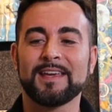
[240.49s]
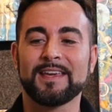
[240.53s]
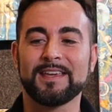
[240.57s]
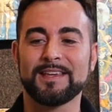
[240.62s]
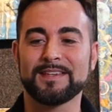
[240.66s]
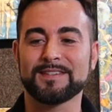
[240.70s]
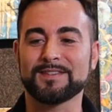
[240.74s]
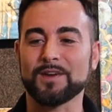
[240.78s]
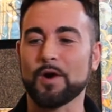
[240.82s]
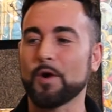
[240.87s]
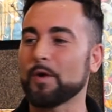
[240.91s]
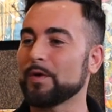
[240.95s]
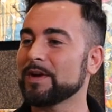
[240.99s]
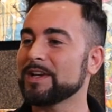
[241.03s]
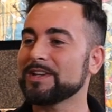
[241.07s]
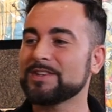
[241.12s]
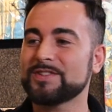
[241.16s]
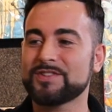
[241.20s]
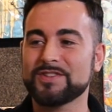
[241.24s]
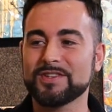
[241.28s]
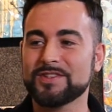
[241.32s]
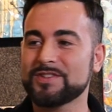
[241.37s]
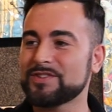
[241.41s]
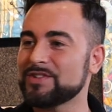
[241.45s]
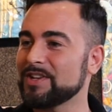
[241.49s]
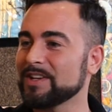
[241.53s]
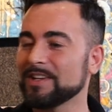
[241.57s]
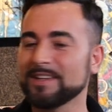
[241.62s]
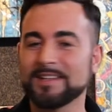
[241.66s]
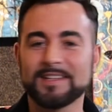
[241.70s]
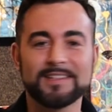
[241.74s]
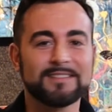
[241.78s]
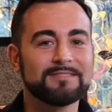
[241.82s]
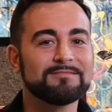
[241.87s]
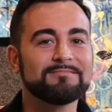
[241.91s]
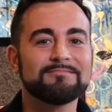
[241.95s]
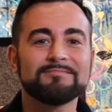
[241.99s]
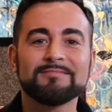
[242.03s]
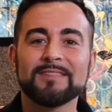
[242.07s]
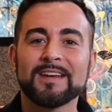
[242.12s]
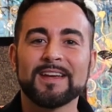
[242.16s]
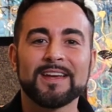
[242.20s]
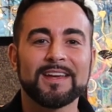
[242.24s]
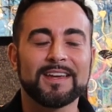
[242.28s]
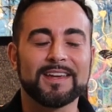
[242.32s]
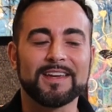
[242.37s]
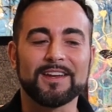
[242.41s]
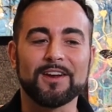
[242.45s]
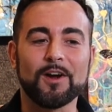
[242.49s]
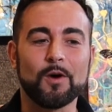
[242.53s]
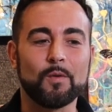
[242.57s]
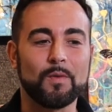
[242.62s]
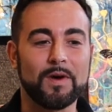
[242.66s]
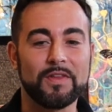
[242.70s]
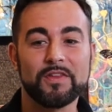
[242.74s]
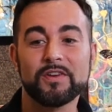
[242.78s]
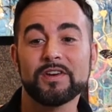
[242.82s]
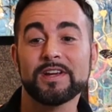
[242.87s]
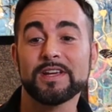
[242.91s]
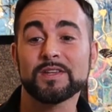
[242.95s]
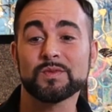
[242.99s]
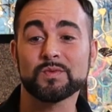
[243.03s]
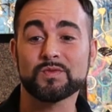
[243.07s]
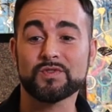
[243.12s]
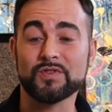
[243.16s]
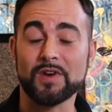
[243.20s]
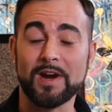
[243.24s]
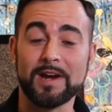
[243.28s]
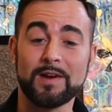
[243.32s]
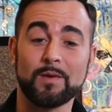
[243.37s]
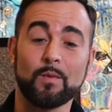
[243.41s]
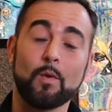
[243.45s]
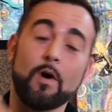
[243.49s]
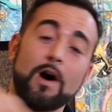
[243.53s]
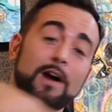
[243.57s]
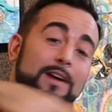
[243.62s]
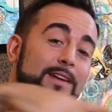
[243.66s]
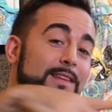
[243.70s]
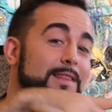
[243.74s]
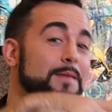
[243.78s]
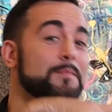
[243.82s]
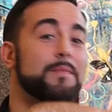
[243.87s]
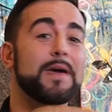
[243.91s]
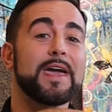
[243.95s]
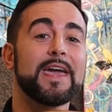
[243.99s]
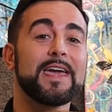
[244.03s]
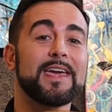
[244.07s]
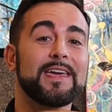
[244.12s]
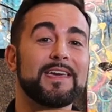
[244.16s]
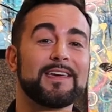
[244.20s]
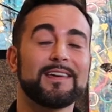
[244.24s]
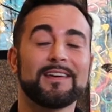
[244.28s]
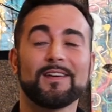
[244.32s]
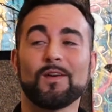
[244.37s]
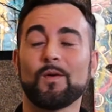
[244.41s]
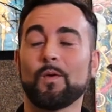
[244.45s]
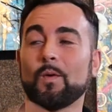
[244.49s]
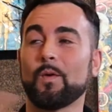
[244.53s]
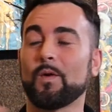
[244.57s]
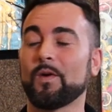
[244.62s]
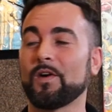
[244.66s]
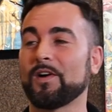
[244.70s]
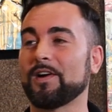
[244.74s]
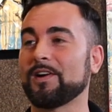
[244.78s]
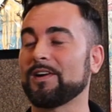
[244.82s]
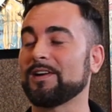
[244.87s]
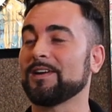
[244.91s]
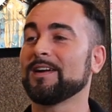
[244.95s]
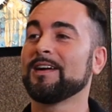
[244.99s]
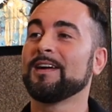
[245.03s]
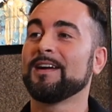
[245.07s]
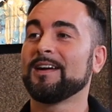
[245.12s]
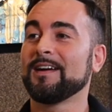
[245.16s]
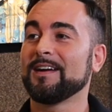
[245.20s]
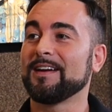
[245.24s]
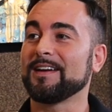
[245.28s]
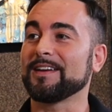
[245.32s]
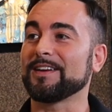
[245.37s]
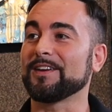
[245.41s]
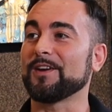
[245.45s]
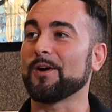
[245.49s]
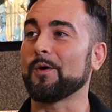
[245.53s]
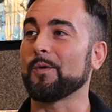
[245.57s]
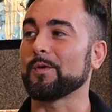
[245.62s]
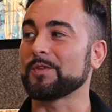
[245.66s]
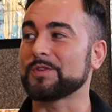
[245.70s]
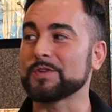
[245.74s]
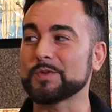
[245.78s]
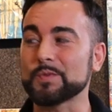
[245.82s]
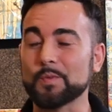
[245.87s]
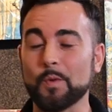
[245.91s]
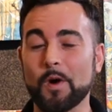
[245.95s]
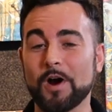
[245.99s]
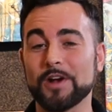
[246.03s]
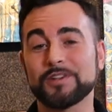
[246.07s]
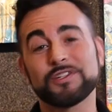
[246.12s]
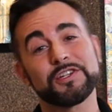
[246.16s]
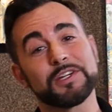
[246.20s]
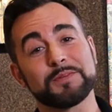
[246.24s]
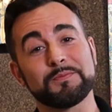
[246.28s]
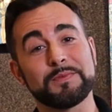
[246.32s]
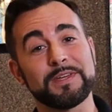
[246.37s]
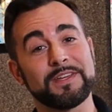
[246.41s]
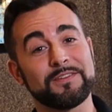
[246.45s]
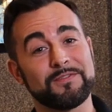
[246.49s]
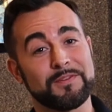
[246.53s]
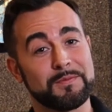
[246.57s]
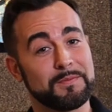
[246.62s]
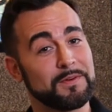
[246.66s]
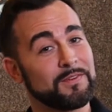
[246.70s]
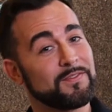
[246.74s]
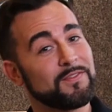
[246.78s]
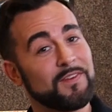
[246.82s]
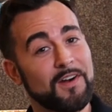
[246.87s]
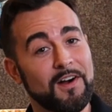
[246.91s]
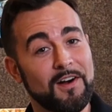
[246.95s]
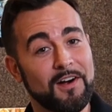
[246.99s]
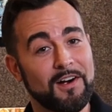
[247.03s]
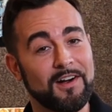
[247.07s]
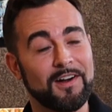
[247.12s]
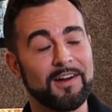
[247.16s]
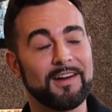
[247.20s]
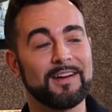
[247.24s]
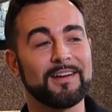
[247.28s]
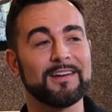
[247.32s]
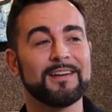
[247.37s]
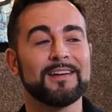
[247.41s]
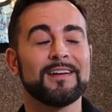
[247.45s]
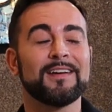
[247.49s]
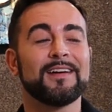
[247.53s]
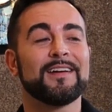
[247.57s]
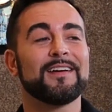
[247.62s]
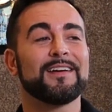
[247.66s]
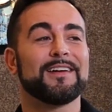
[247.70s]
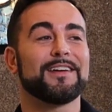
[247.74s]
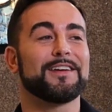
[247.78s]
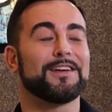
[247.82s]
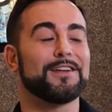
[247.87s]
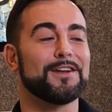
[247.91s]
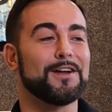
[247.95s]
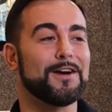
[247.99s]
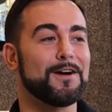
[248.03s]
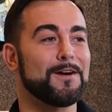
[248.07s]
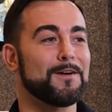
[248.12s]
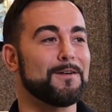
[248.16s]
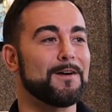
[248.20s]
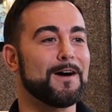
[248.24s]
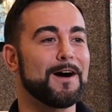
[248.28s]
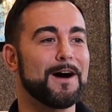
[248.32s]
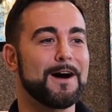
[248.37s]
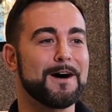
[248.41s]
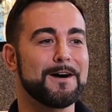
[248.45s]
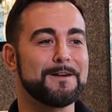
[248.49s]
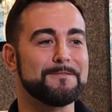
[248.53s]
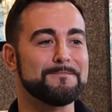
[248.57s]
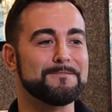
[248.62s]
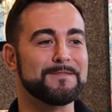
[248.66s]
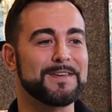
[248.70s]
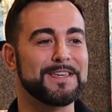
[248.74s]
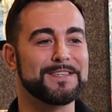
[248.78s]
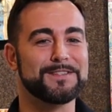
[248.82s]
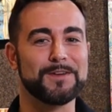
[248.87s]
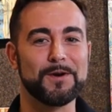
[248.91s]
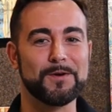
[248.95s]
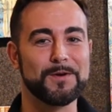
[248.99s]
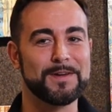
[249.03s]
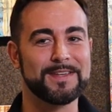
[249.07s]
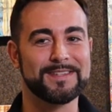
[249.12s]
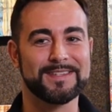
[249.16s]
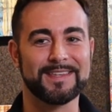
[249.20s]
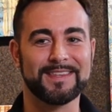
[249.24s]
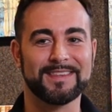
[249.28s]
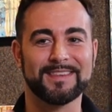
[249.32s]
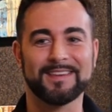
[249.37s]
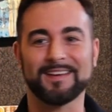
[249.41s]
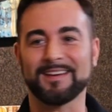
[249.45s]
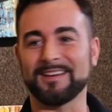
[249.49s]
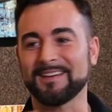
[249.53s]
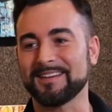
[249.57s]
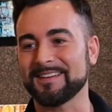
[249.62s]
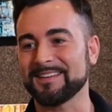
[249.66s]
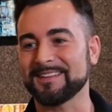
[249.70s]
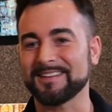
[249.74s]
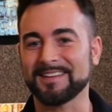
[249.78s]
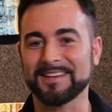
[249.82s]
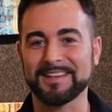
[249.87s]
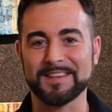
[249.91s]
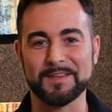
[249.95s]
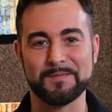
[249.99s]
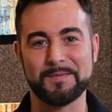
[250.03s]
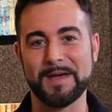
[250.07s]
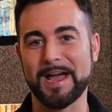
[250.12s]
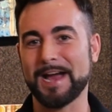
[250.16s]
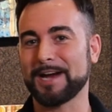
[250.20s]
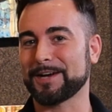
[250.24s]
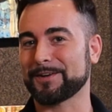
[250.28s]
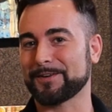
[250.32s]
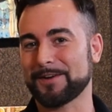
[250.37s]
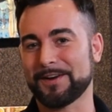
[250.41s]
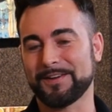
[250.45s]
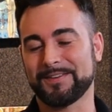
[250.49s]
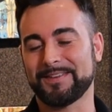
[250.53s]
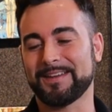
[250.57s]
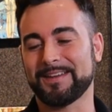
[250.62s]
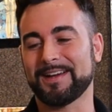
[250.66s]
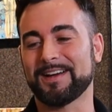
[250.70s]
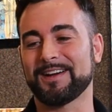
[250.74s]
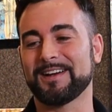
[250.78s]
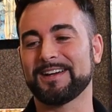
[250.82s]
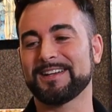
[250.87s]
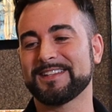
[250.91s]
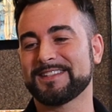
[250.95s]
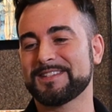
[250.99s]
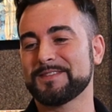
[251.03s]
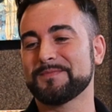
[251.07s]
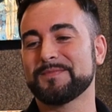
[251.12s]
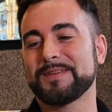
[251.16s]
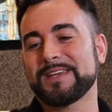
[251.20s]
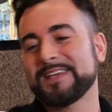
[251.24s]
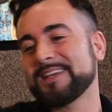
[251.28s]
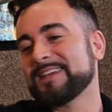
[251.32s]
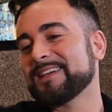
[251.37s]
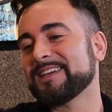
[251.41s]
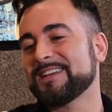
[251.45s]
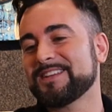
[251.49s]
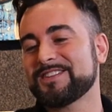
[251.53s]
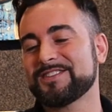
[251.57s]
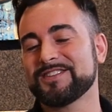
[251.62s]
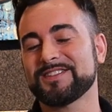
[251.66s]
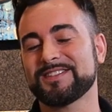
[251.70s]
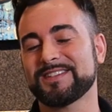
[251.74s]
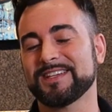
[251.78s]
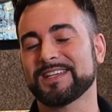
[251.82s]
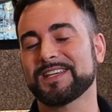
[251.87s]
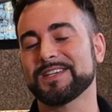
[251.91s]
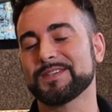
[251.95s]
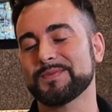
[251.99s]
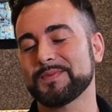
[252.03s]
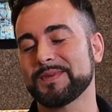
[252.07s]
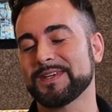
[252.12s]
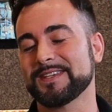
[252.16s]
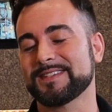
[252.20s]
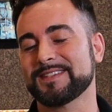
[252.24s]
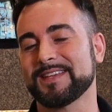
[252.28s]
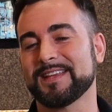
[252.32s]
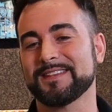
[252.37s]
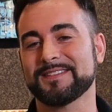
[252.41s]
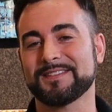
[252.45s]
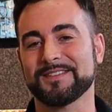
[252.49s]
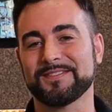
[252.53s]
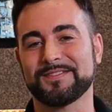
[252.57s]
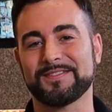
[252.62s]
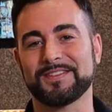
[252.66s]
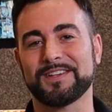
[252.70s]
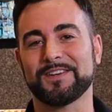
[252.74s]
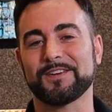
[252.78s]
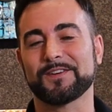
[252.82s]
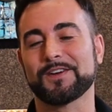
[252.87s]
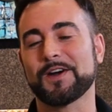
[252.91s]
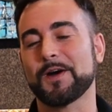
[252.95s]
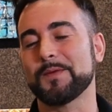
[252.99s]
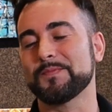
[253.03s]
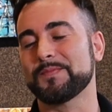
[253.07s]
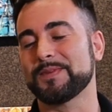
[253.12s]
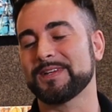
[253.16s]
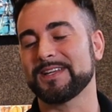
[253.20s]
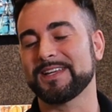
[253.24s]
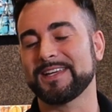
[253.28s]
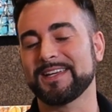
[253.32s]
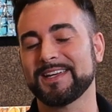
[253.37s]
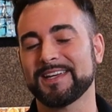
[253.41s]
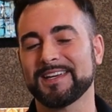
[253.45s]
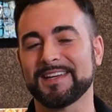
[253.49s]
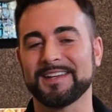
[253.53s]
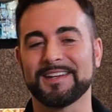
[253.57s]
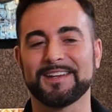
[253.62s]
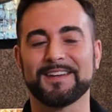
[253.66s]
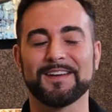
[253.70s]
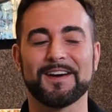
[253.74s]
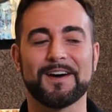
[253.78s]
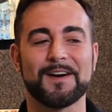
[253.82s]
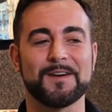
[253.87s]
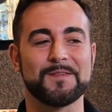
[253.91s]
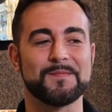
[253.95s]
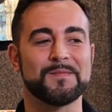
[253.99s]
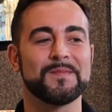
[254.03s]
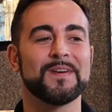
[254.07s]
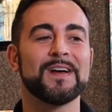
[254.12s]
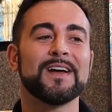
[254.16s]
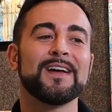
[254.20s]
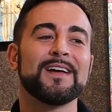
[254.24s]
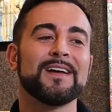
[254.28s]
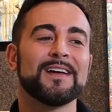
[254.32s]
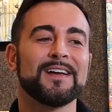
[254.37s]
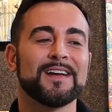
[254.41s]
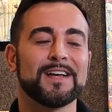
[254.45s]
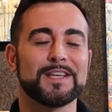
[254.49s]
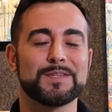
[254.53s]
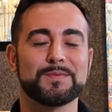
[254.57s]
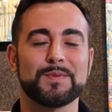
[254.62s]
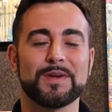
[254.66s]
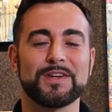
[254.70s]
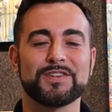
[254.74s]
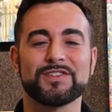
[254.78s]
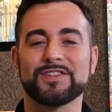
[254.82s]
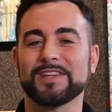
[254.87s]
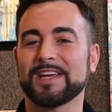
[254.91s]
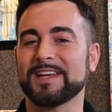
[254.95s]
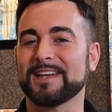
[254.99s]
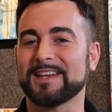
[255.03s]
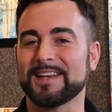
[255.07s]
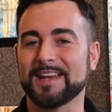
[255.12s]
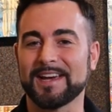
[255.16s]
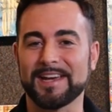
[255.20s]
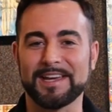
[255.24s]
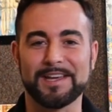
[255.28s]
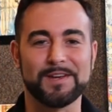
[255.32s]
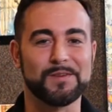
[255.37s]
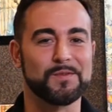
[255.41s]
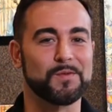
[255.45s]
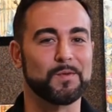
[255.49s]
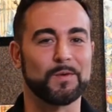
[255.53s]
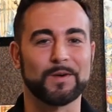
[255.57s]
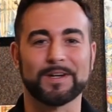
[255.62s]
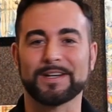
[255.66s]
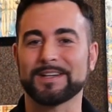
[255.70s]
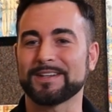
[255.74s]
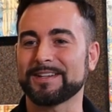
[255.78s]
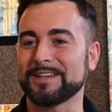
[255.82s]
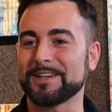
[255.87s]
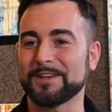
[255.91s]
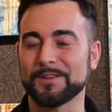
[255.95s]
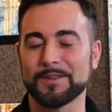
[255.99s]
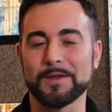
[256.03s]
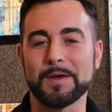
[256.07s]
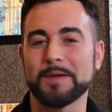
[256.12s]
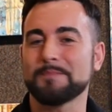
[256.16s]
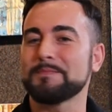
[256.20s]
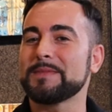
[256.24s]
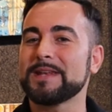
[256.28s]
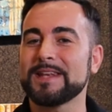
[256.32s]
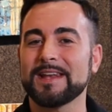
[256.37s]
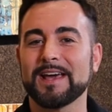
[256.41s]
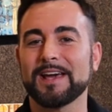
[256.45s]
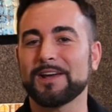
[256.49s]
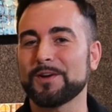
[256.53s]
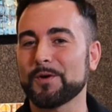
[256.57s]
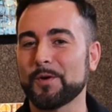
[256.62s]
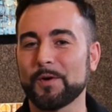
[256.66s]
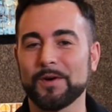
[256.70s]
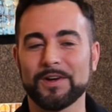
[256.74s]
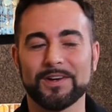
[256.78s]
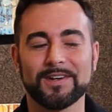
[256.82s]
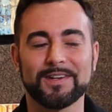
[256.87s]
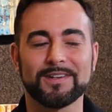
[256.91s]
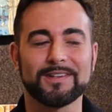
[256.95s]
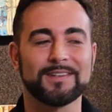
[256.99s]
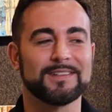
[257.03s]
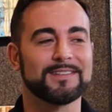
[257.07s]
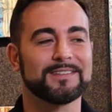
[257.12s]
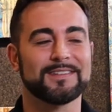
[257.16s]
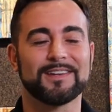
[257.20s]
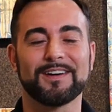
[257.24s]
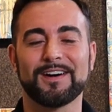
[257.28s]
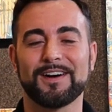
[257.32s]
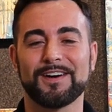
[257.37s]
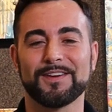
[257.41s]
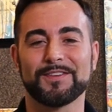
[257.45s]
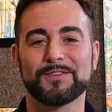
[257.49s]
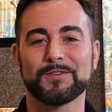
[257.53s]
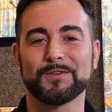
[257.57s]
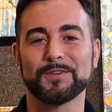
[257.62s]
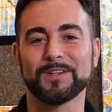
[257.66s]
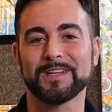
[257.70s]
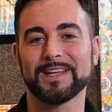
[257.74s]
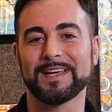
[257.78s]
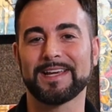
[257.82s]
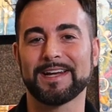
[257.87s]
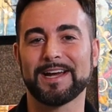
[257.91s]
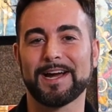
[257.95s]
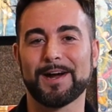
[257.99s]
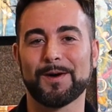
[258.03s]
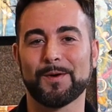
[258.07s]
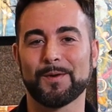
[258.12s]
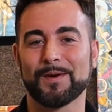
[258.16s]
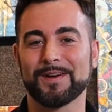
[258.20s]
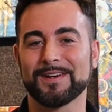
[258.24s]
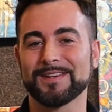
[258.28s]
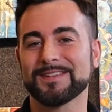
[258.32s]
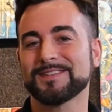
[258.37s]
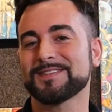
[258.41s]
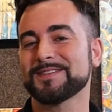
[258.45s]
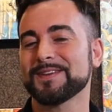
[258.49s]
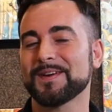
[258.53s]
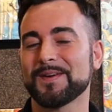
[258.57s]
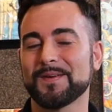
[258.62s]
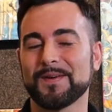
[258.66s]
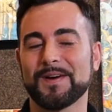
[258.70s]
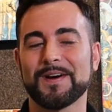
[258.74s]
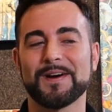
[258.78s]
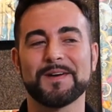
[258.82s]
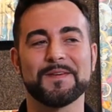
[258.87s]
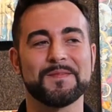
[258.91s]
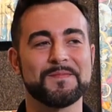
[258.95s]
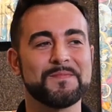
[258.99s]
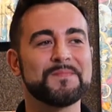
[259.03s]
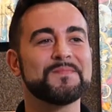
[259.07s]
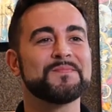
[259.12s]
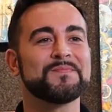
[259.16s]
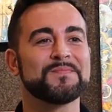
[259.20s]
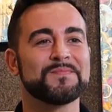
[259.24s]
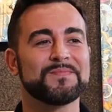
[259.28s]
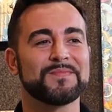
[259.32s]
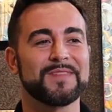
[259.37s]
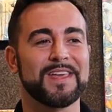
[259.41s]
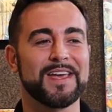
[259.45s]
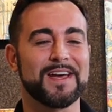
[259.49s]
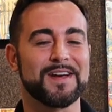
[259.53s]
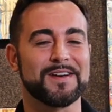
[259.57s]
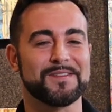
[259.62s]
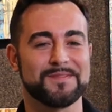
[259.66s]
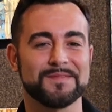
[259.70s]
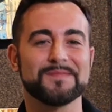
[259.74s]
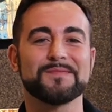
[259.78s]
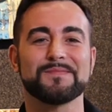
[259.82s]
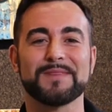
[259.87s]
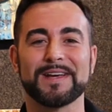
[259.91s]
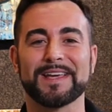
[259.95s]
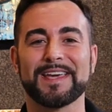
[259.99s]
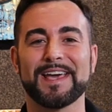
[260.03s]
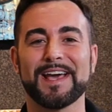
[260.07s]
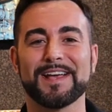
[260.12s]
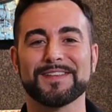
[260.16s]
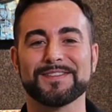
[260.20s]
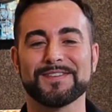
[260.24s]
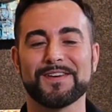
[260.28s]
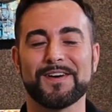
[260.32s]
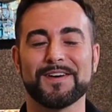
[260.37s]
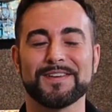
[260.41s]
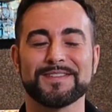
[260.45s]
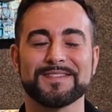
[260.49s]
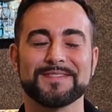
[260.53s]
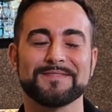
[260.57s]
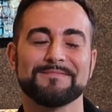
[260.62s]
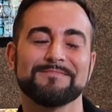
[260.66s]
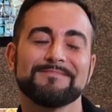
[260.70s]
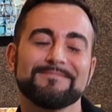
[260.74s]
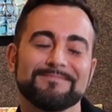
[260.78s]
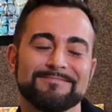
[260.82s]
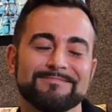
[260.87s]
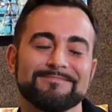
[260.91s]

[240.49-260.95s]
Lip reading: he's always just chilling, whether he's trying to walk in the paint or, just watching me from afar, he's always in the background there. And to me, it gives me a sense of, company, and especially at night, working, that midnight oil through the late hours. So yeah, my cat's awesome.